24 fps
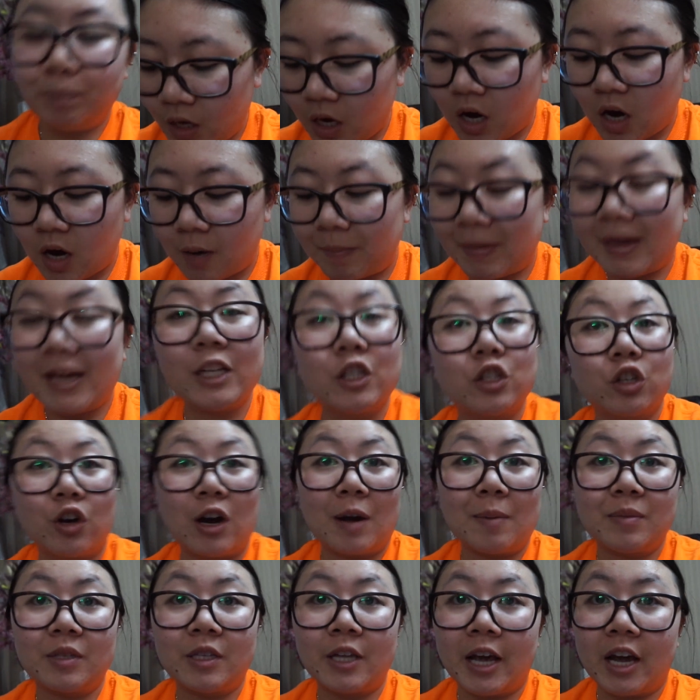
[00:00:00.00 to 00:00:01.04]
Uh, my
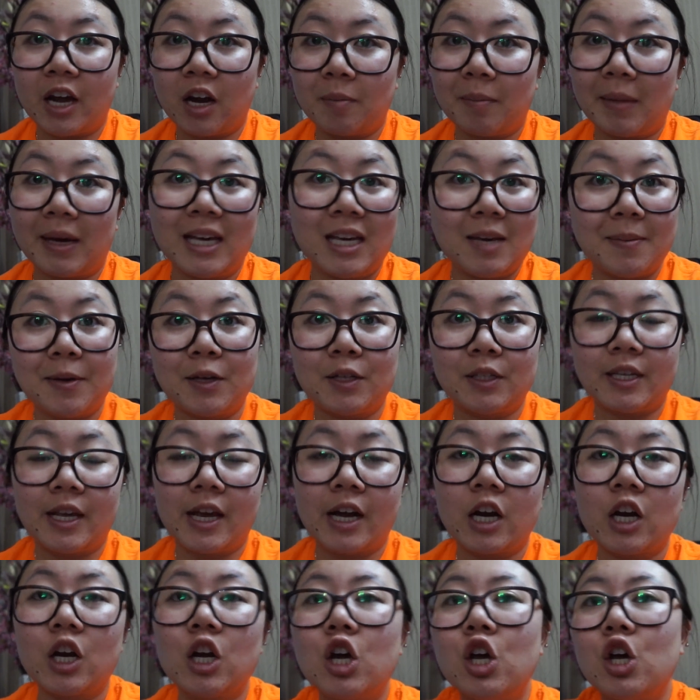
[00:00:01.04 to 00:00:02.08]
Instagram's there. My email's
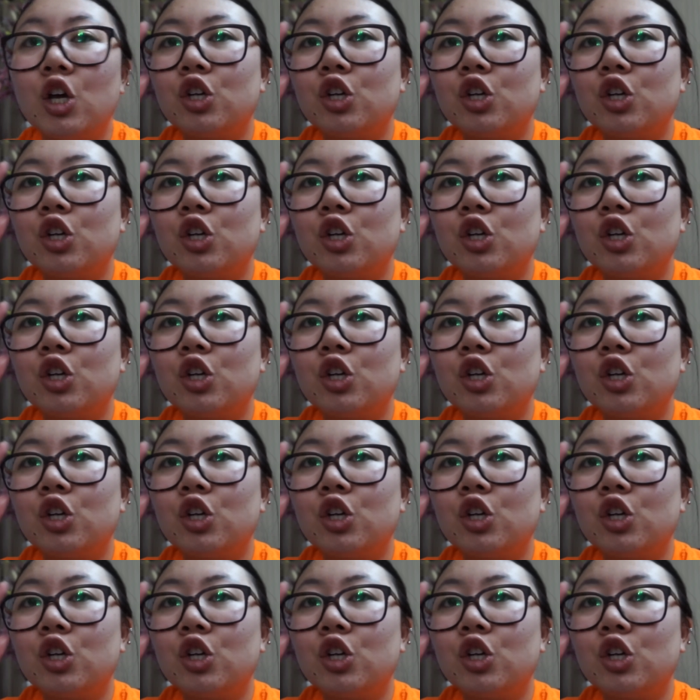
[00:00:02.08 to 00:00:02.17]
there.